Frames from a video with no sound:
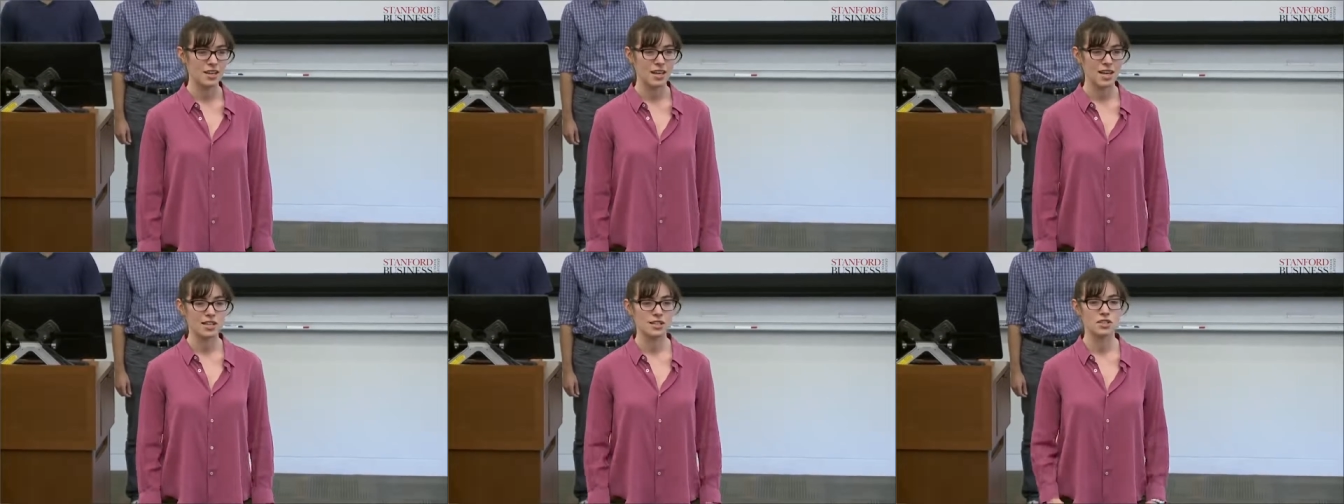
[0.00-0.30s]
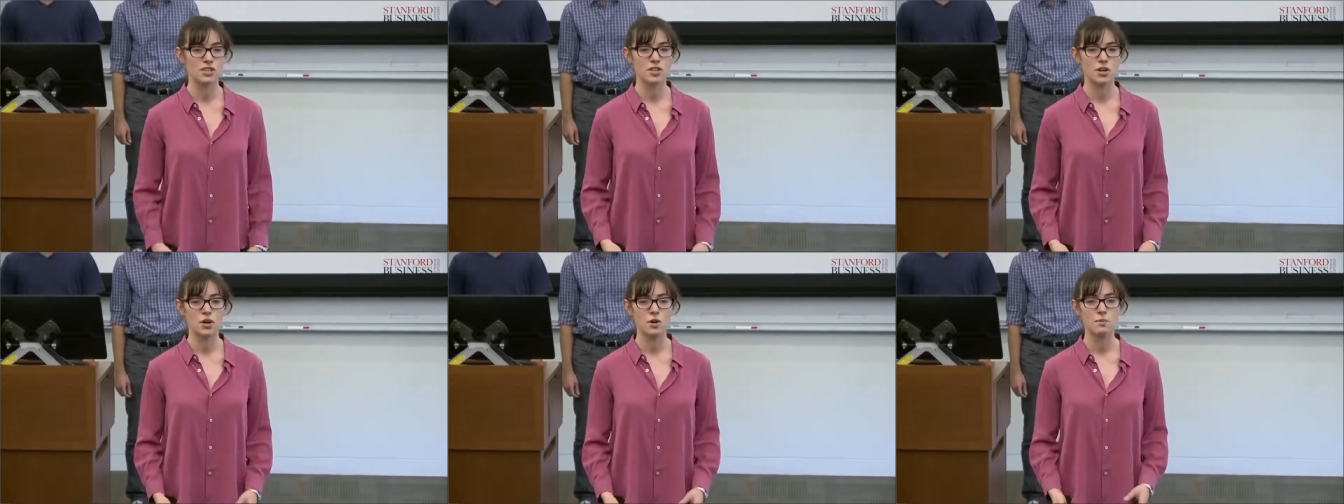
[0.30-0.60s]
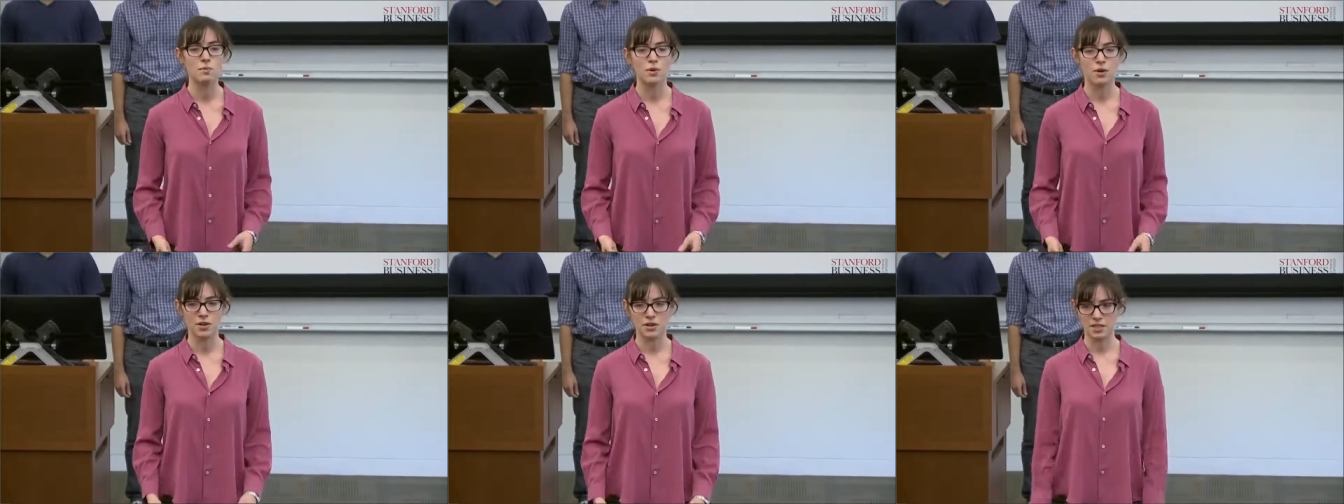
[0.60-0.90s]
It's so
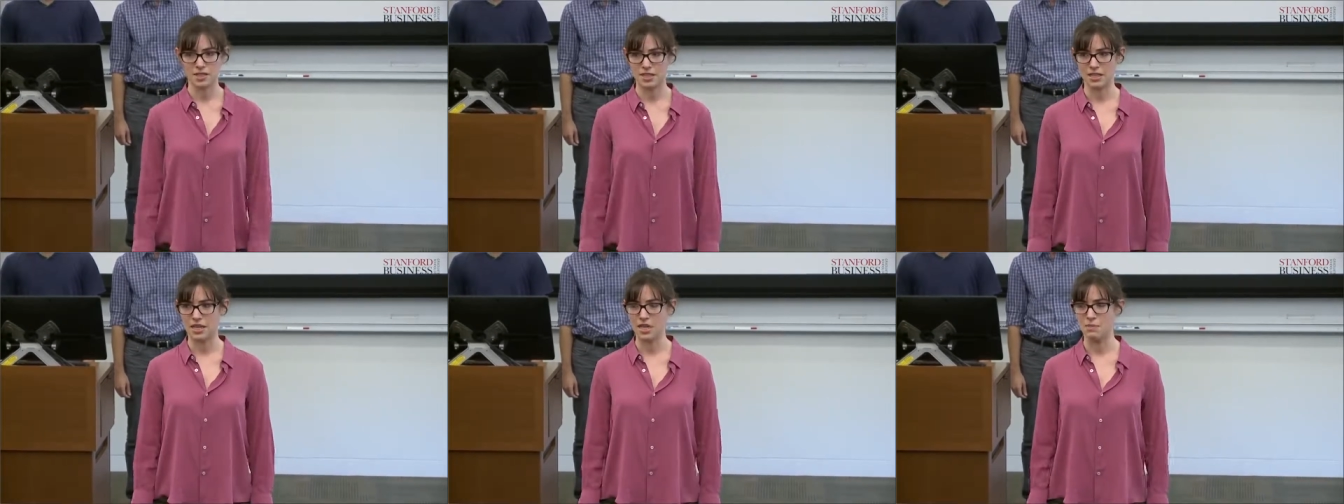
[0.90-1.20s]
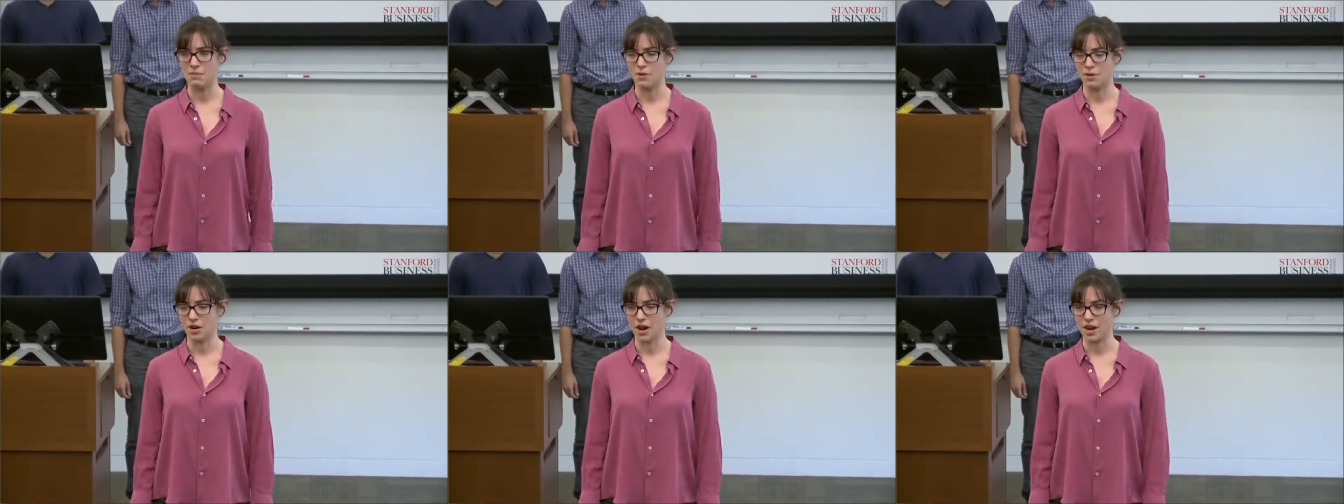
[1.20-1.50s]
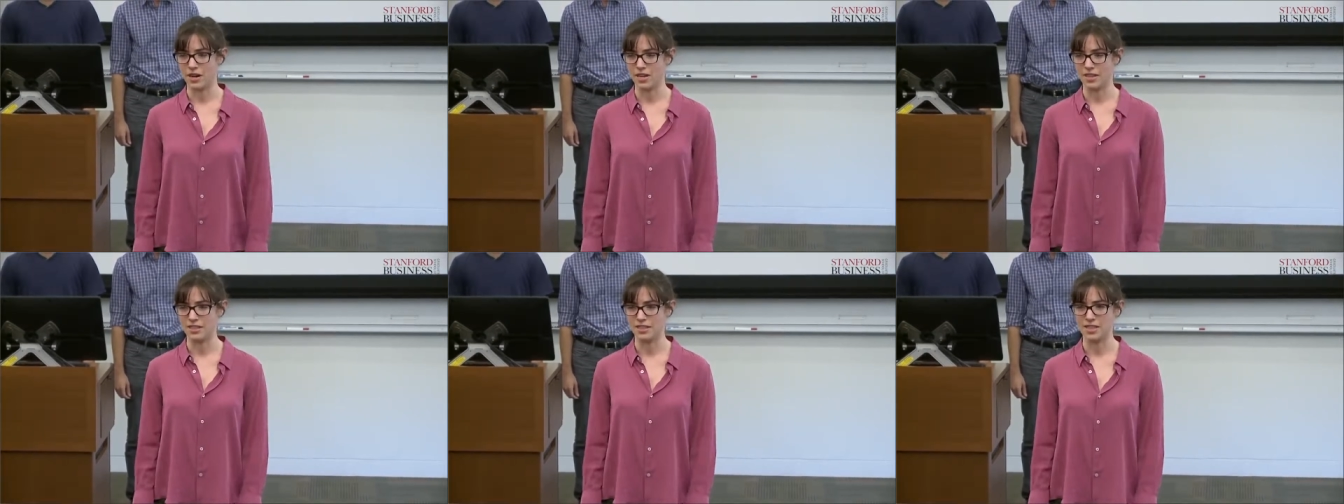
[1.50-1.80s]
important to keep your
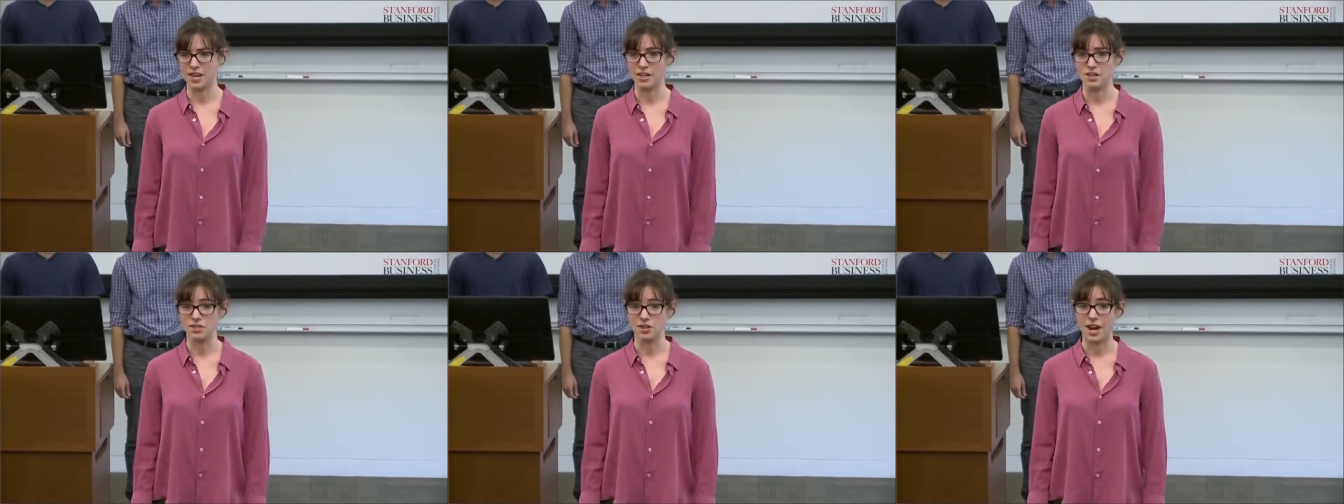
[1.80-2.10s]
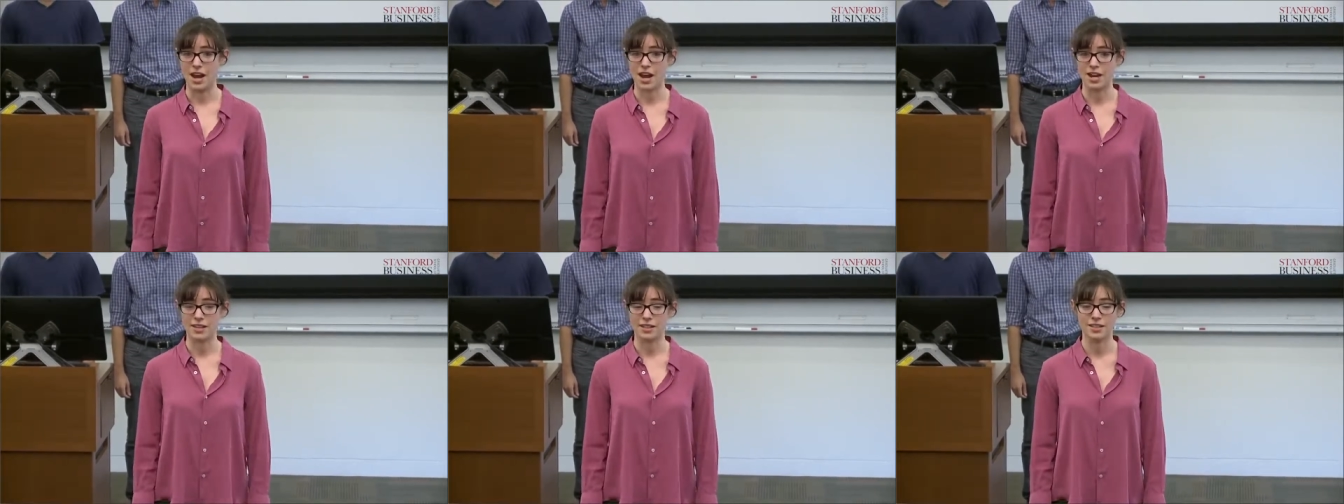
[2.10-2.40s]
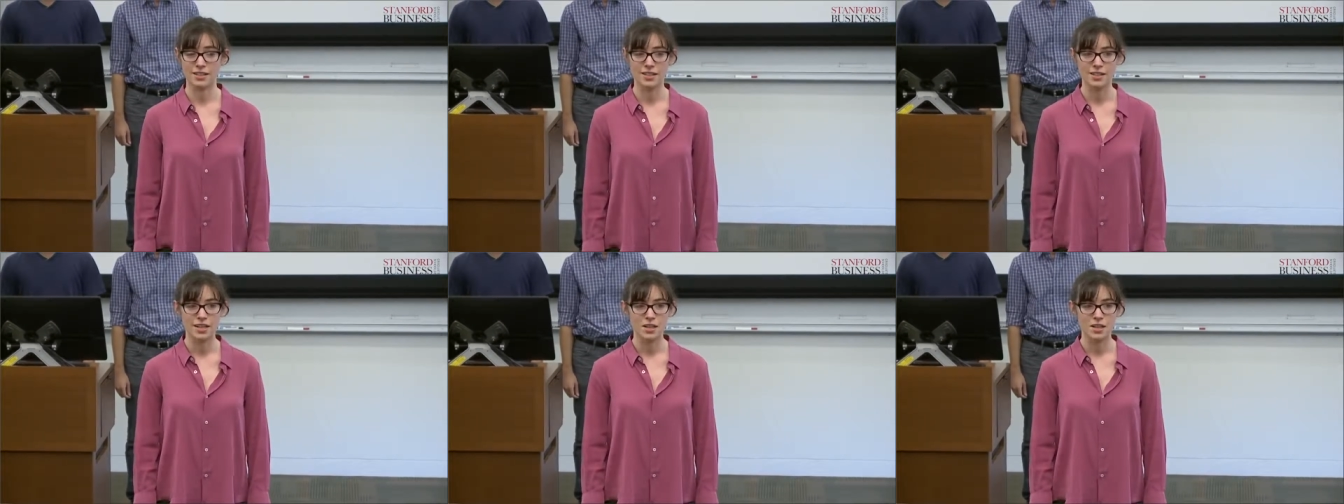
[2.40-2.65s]
audience on track